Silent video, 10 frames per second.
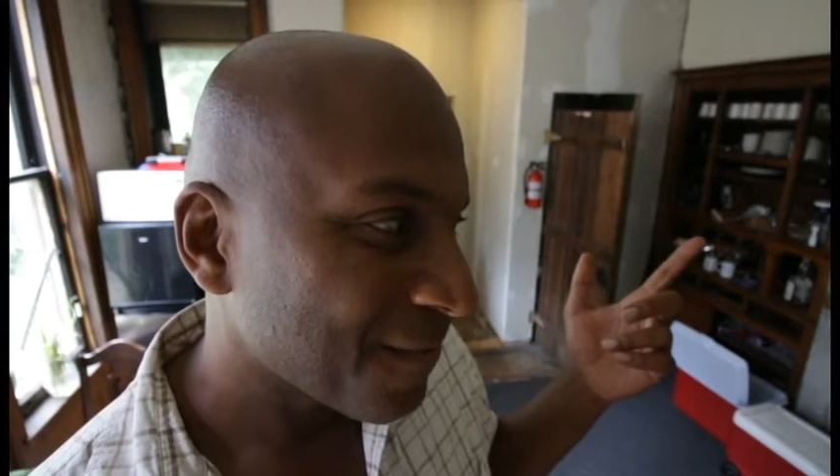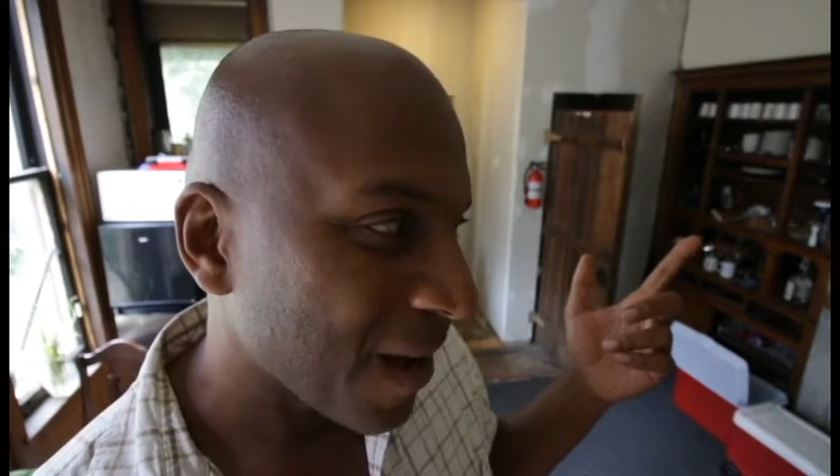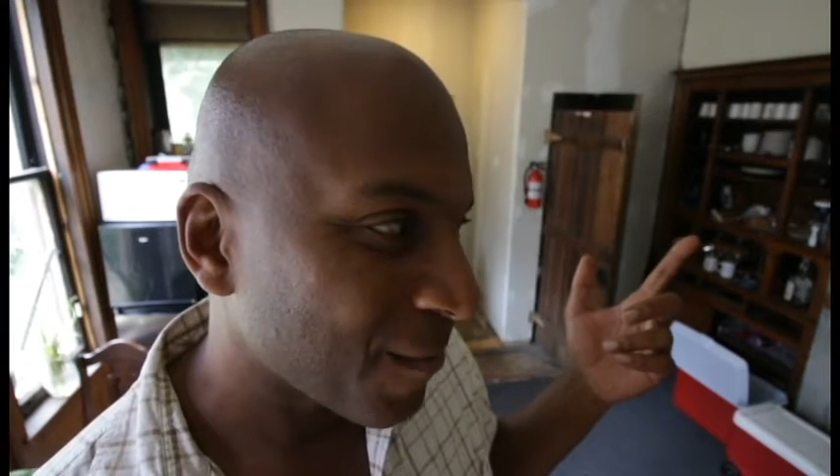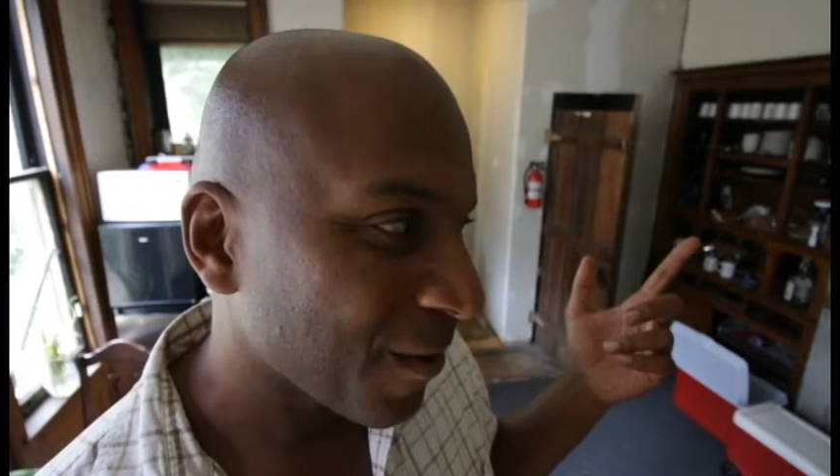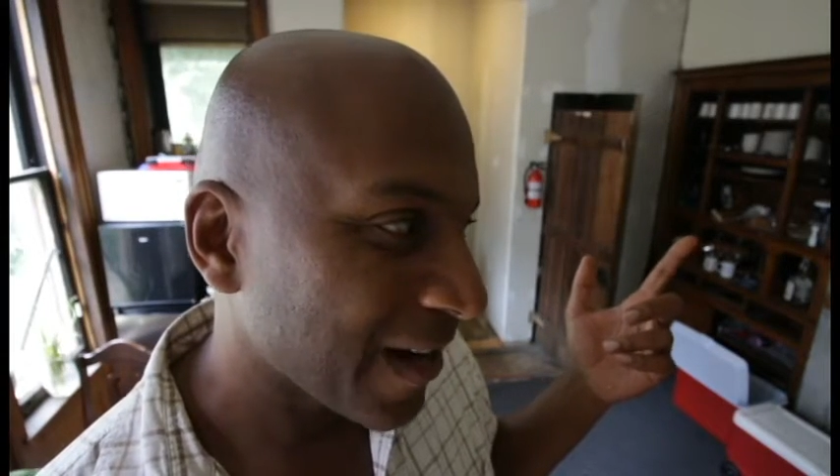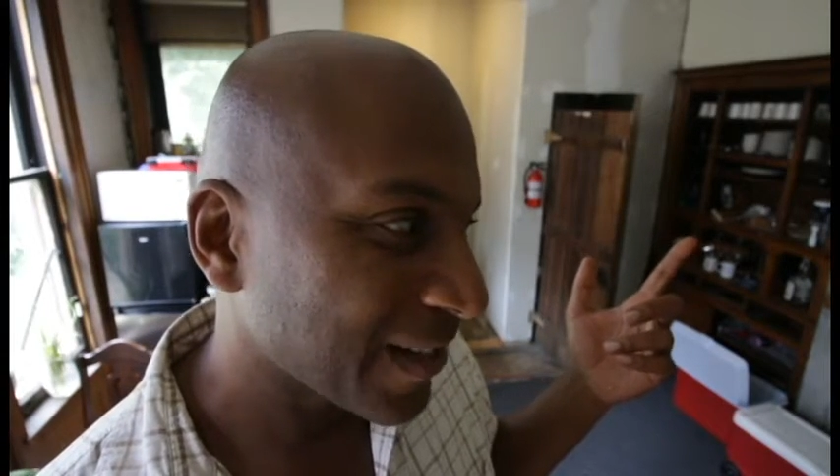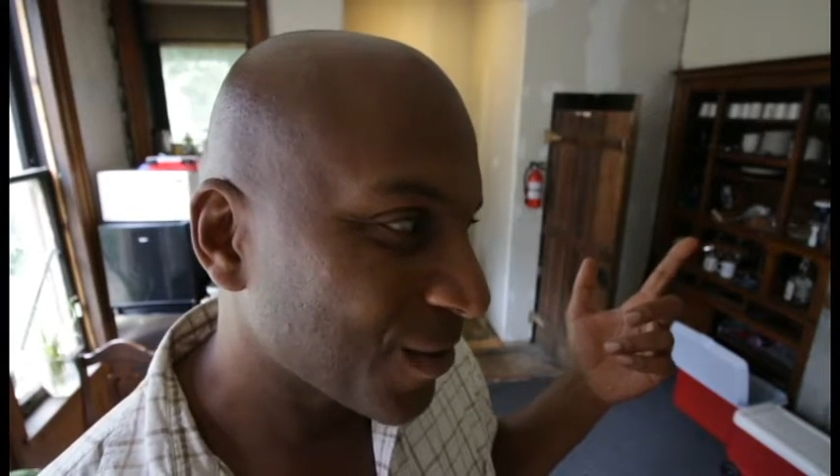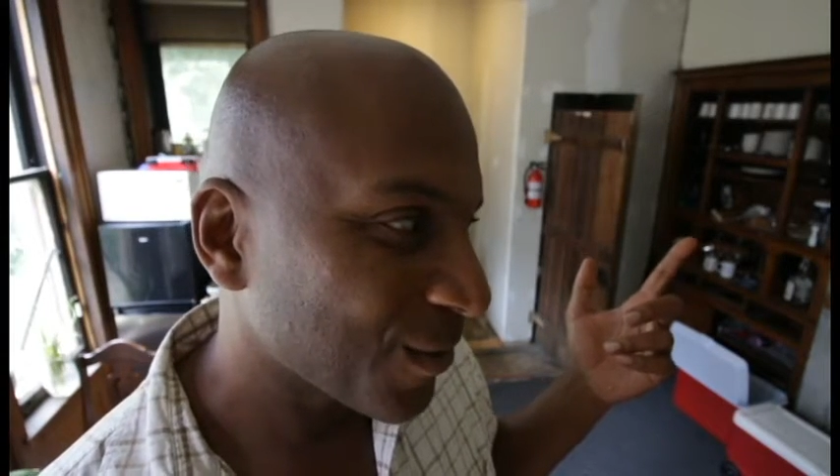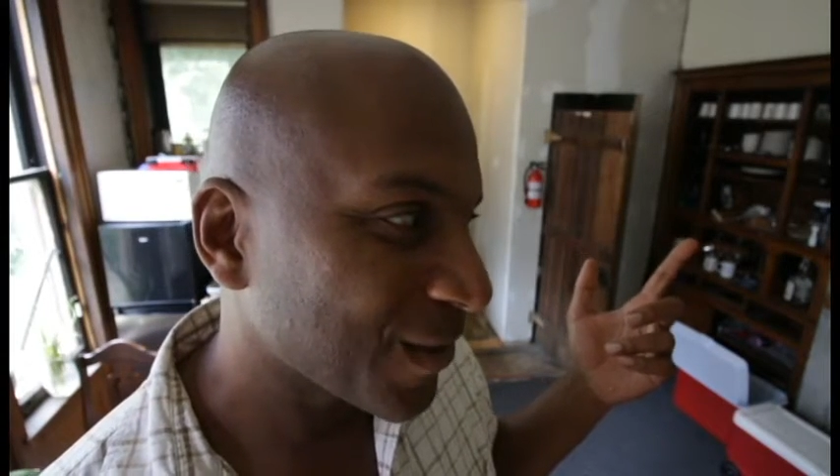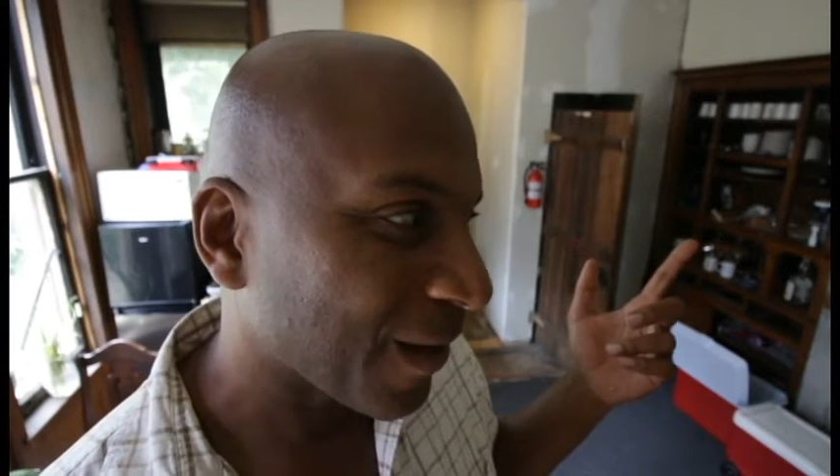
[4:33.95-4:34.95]
pomegranate
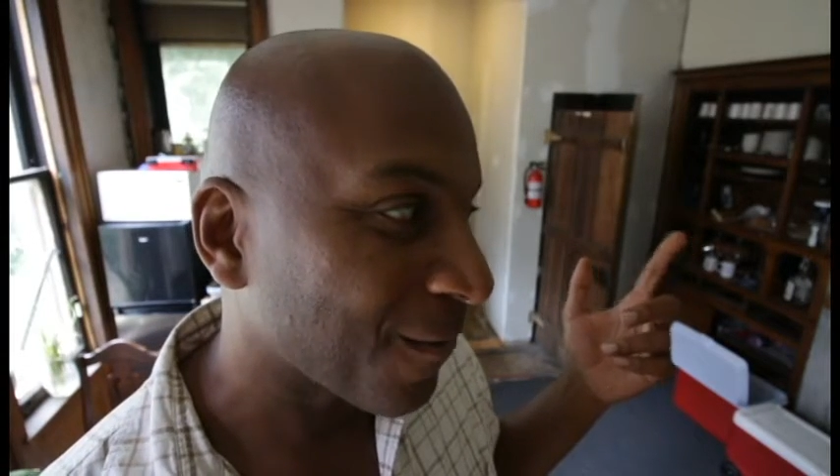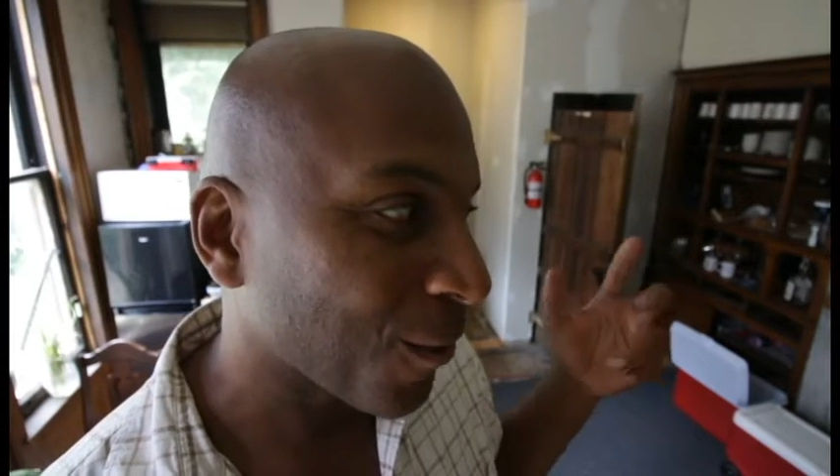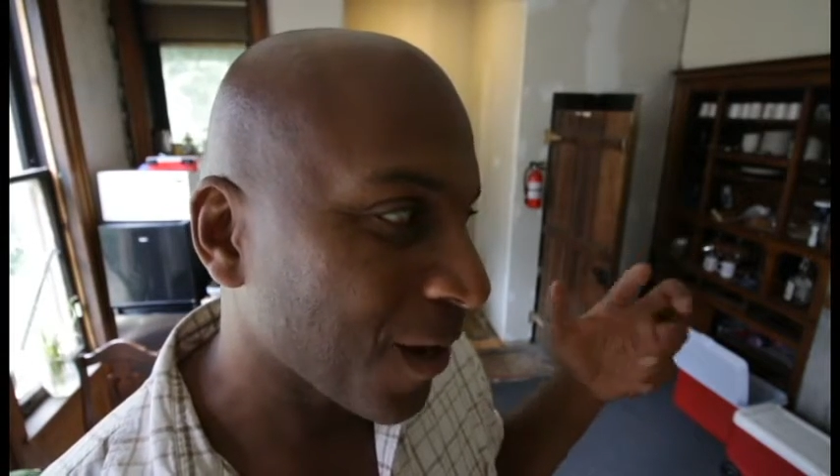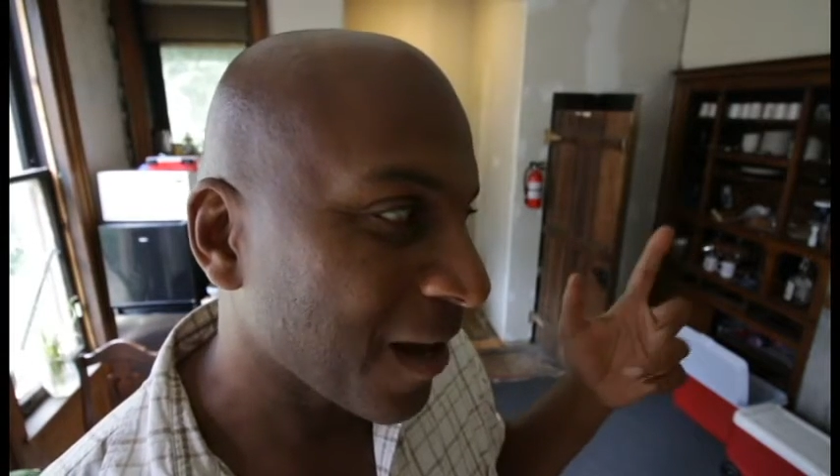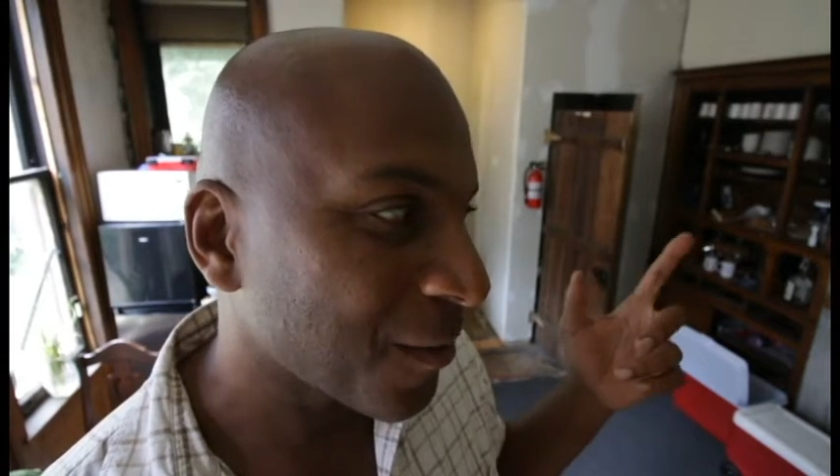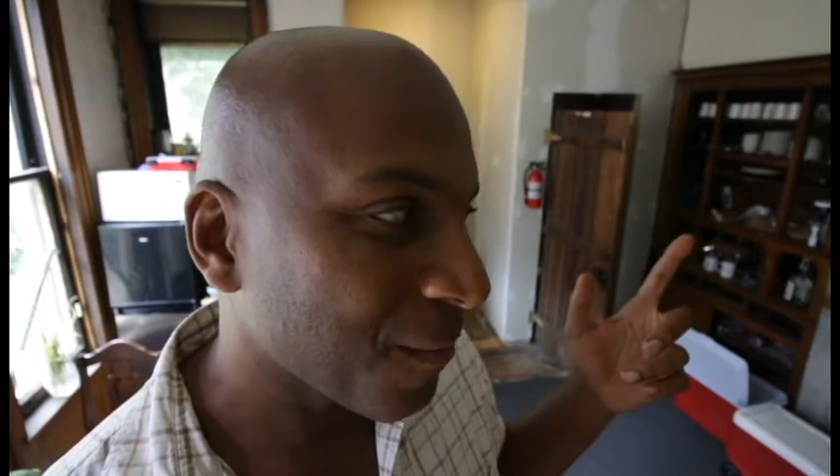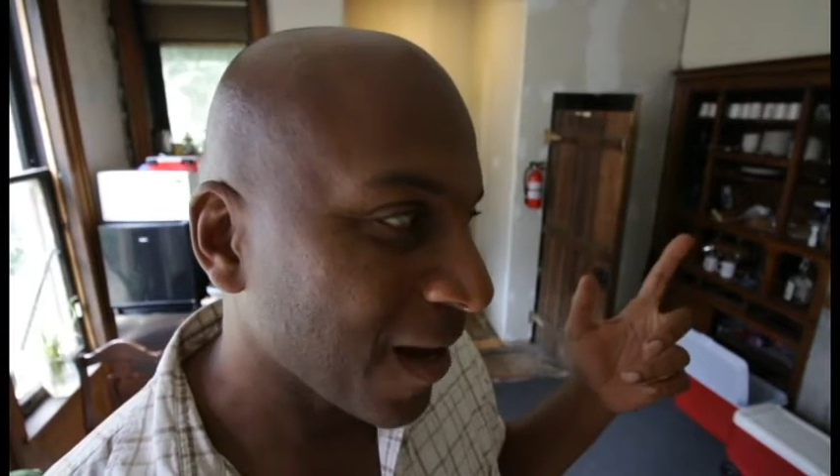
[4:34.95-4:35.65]
juice, a $4